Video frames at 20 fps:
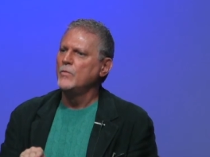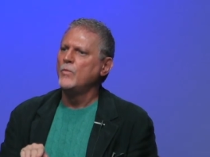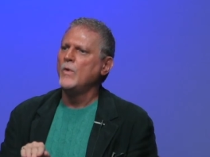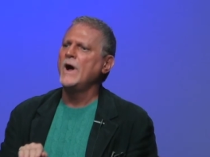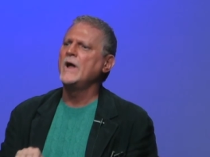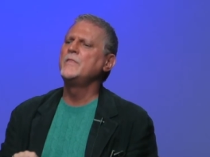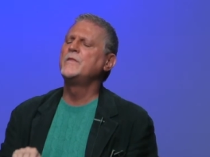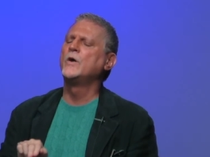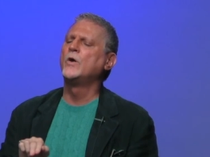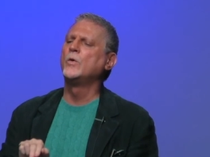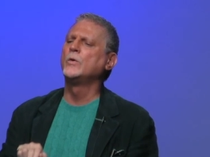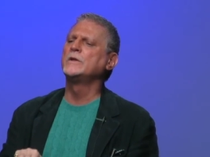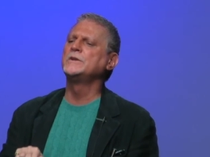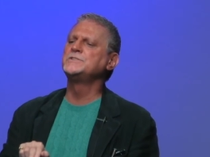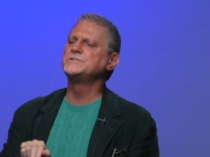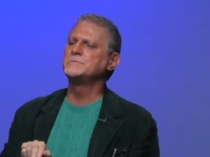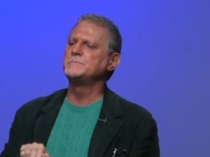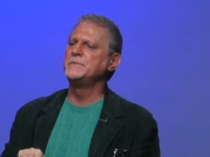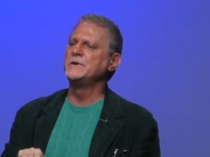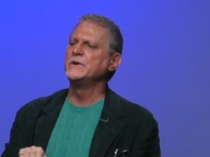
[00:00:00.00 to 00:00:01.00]
Why'd the Holy
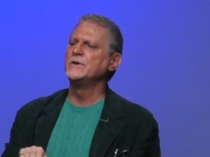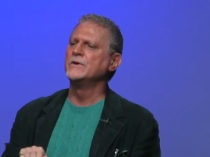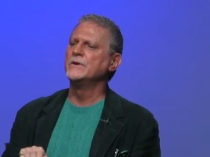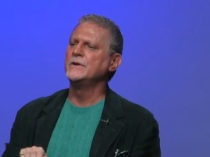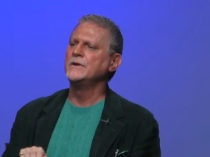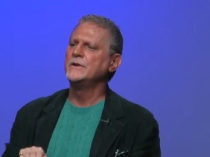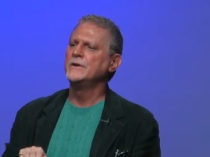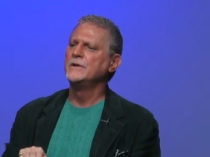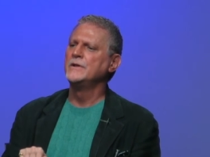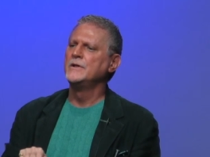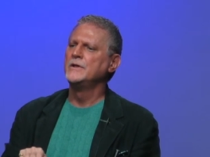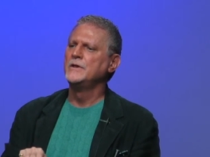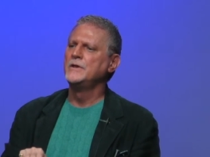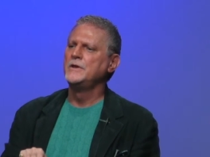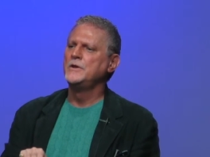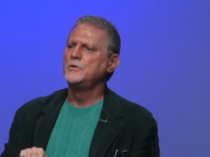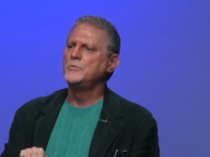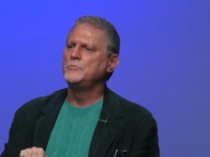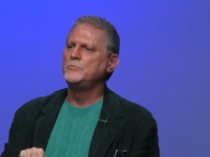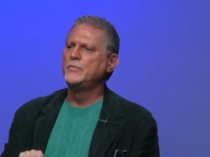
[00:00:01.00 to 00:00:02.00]
Spirit
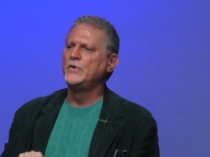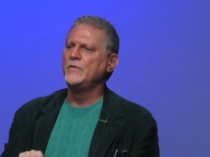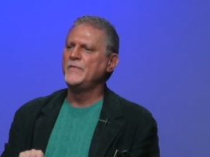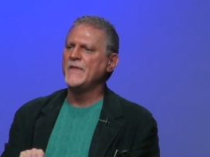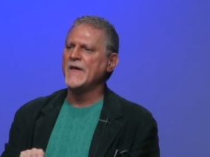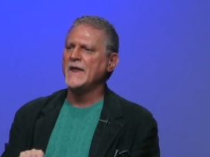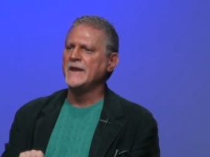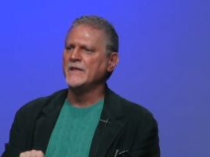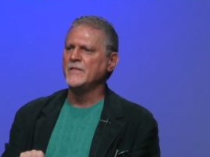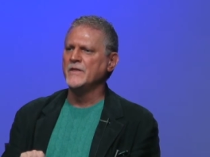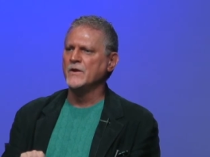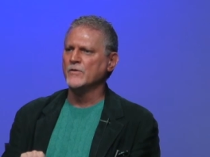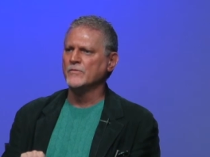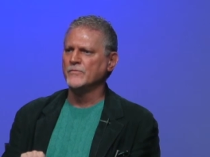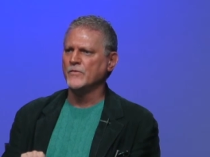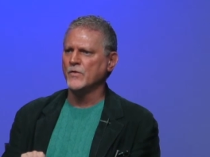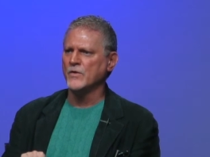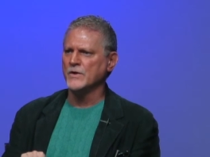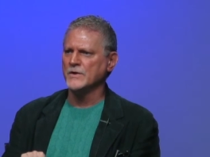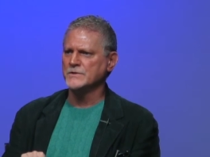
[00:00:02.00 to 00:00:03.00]
put that in there
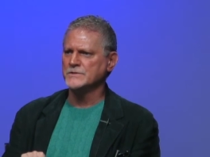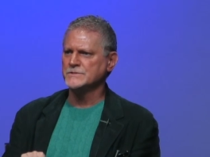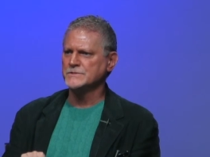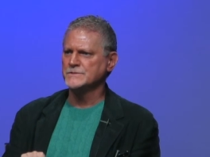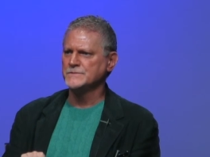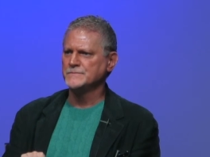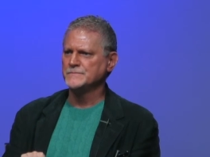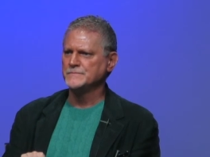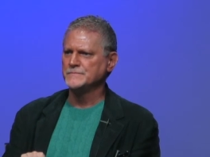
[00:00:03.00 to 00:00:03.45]
for us?